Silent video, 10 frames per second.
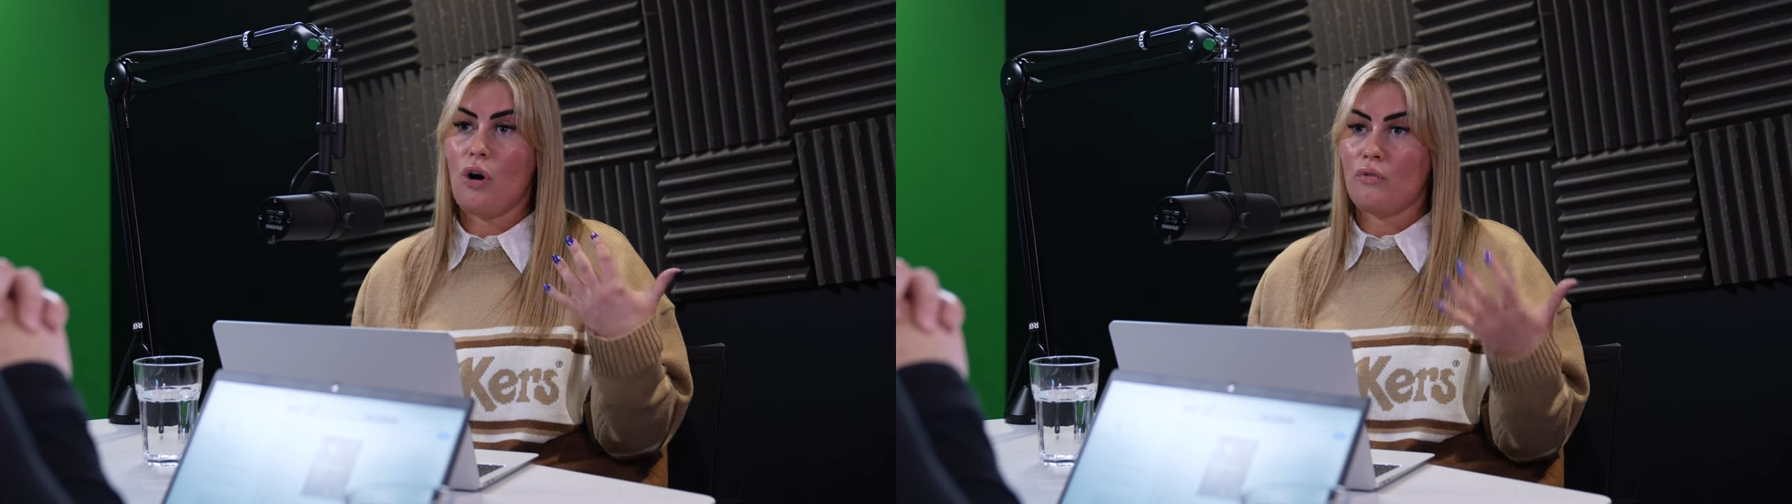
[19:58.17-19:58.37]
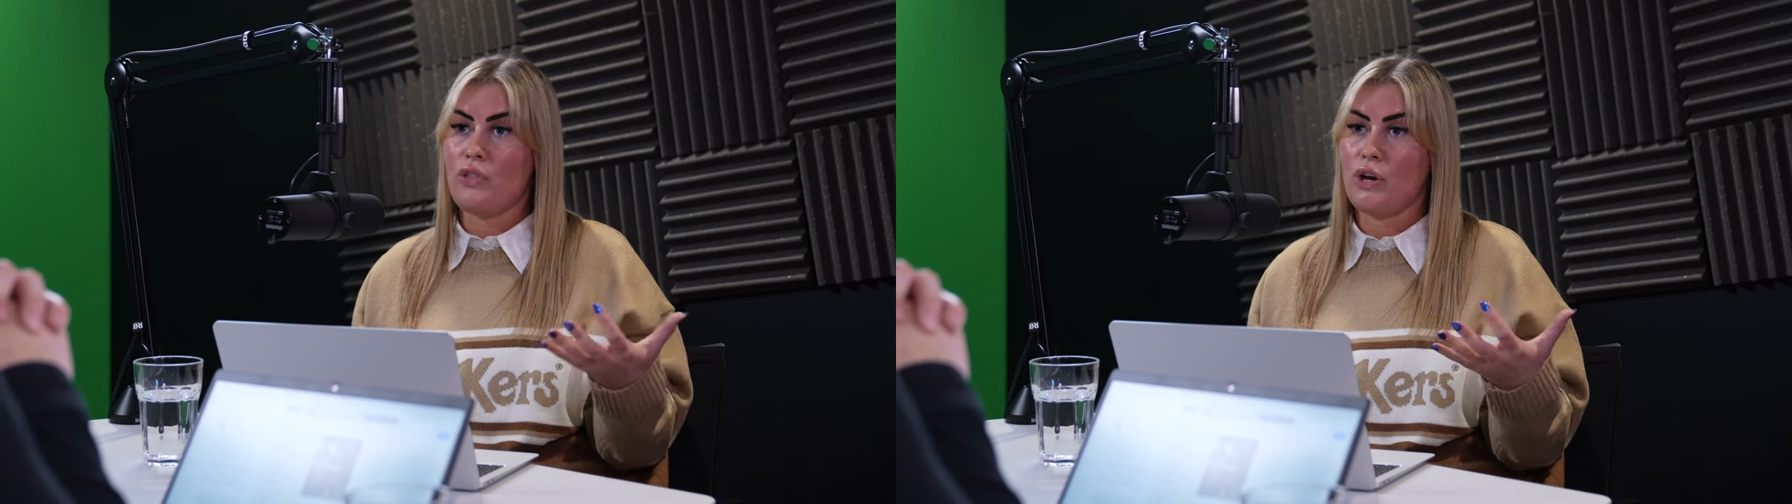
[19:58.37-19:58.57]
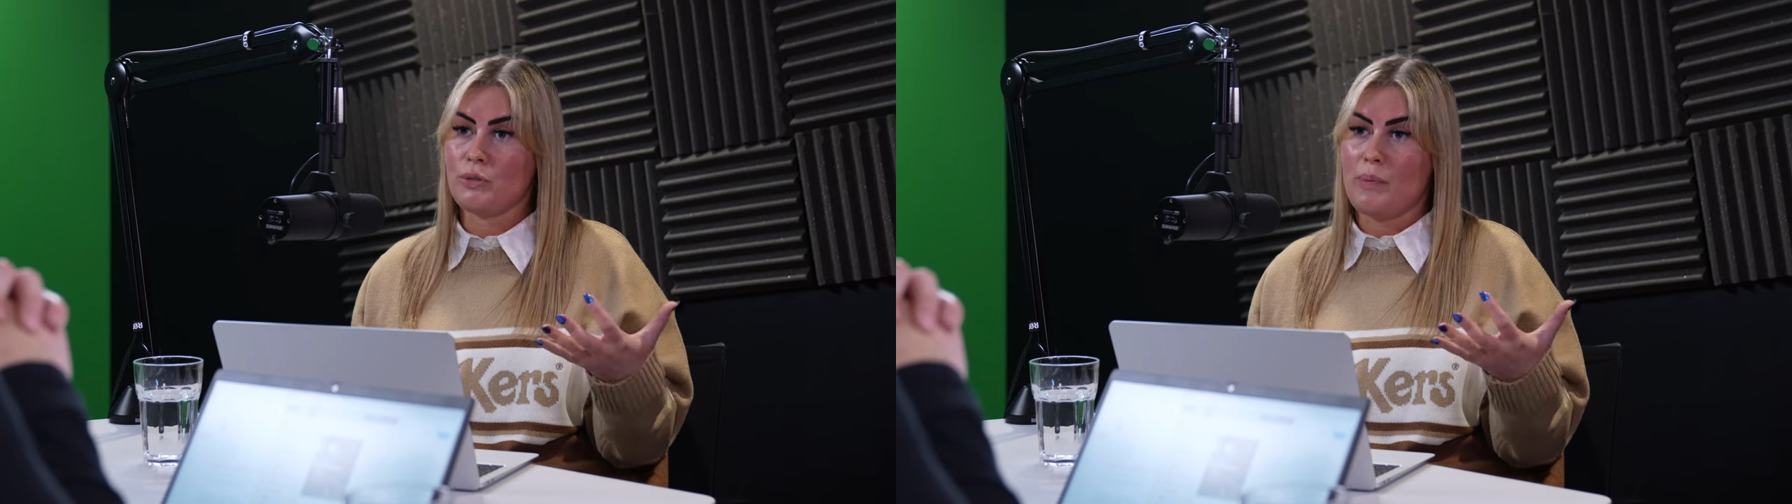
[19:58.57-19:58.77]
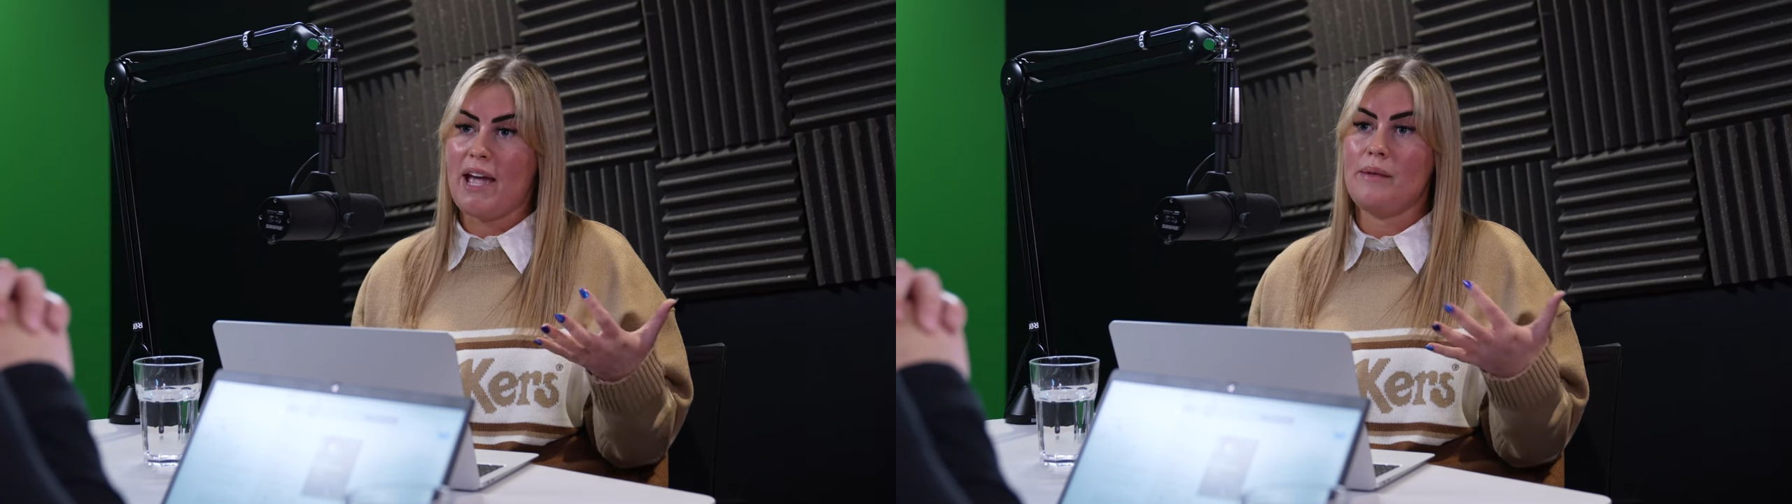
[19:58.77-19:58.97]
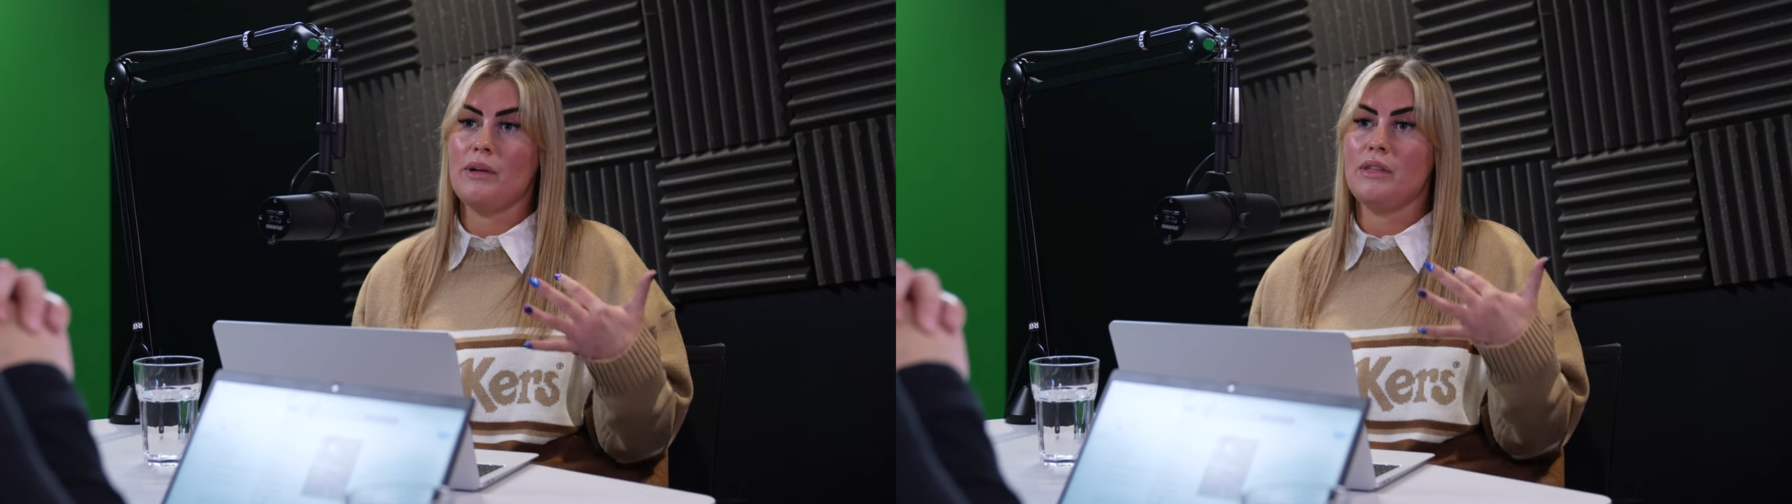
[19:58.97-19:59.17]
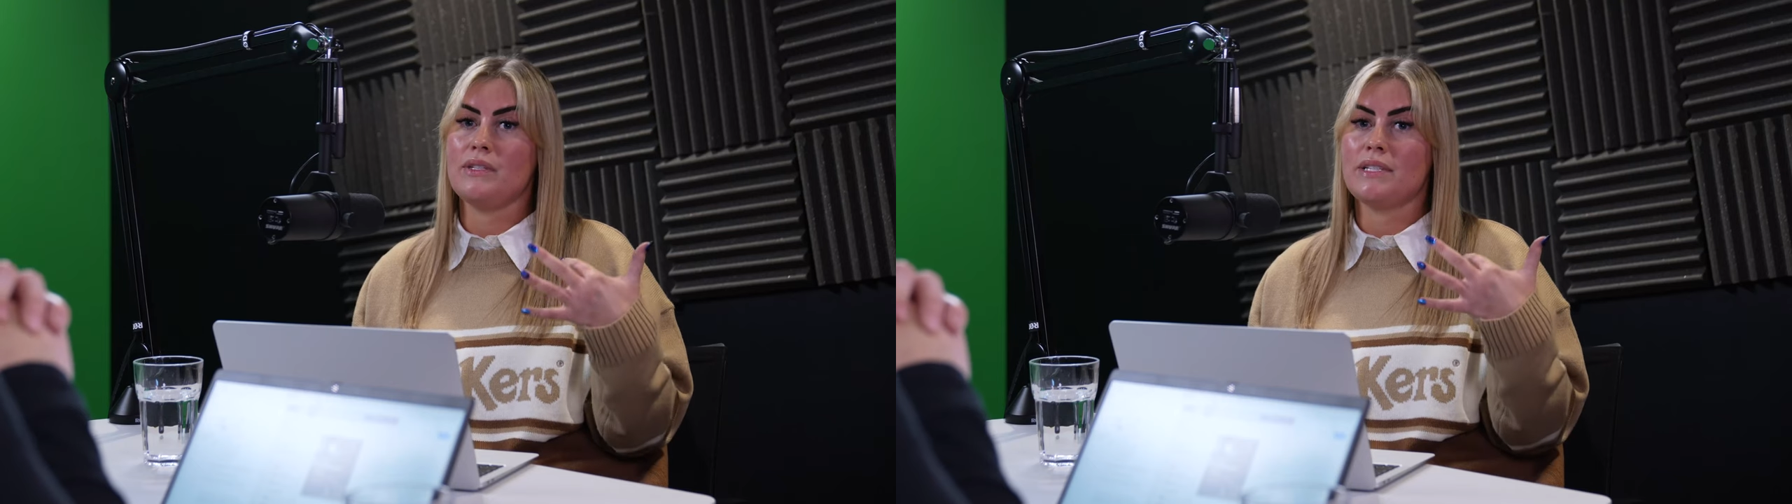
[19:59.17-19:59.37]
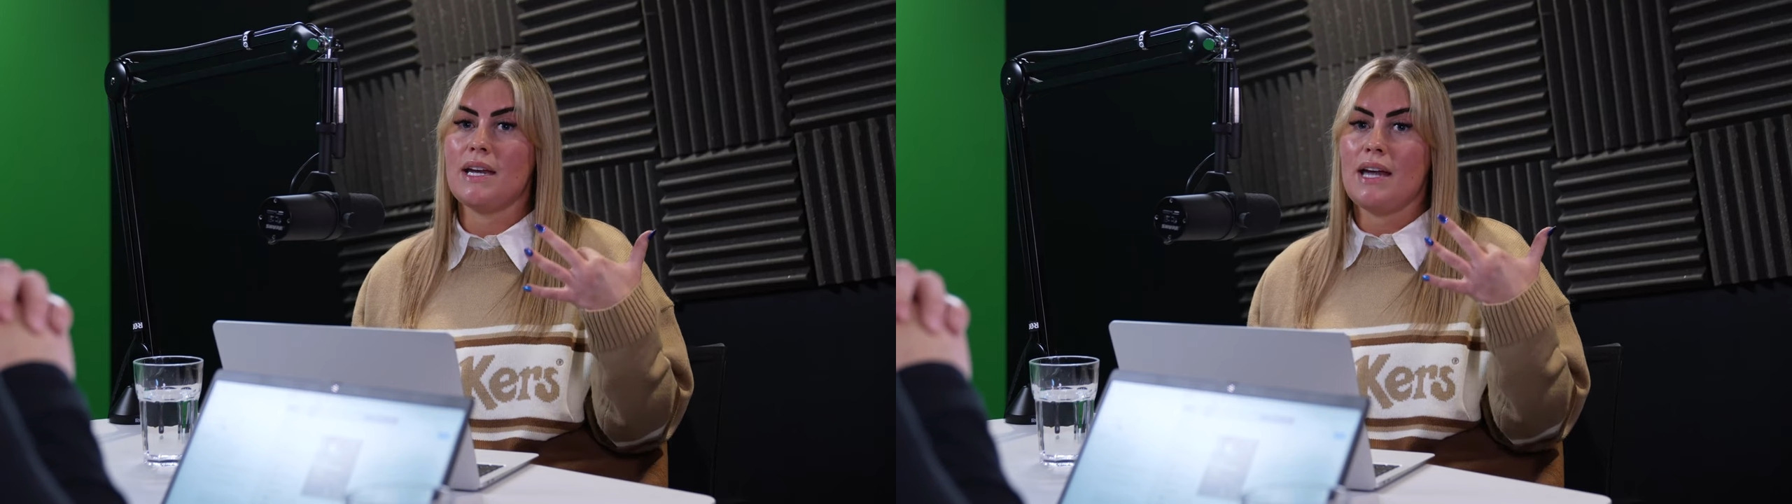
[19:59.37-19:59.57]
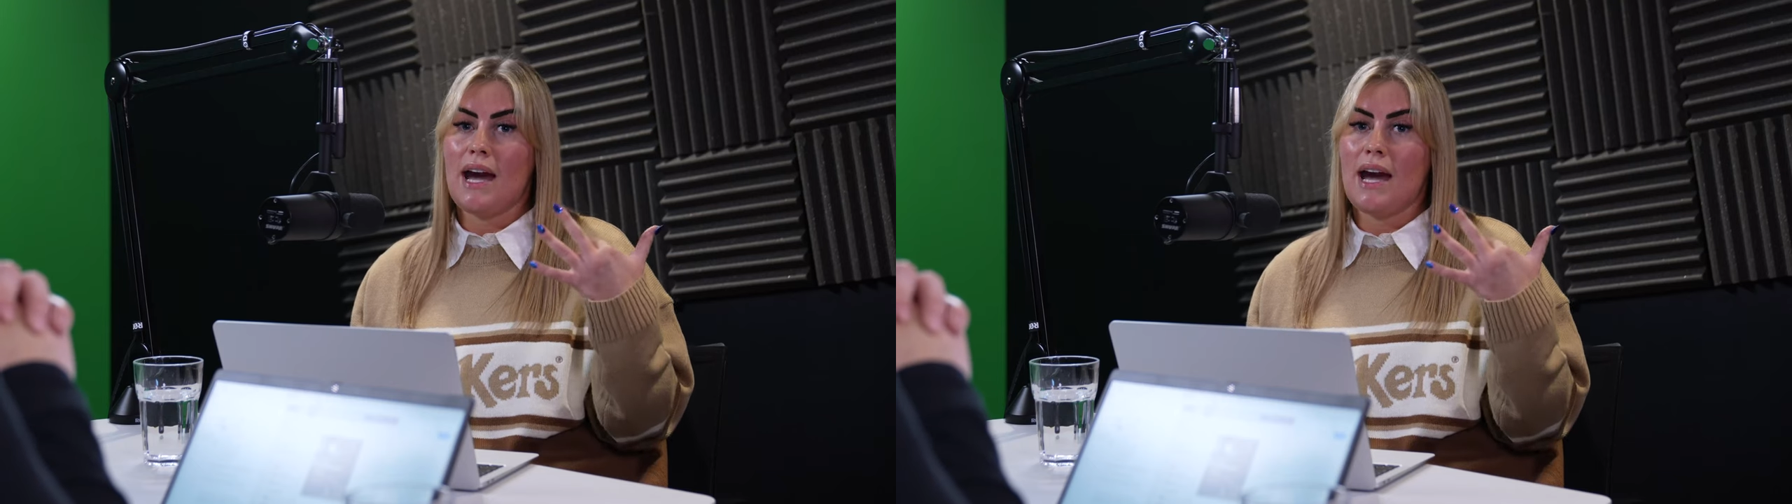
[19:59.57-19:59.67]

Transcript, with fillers: of those payments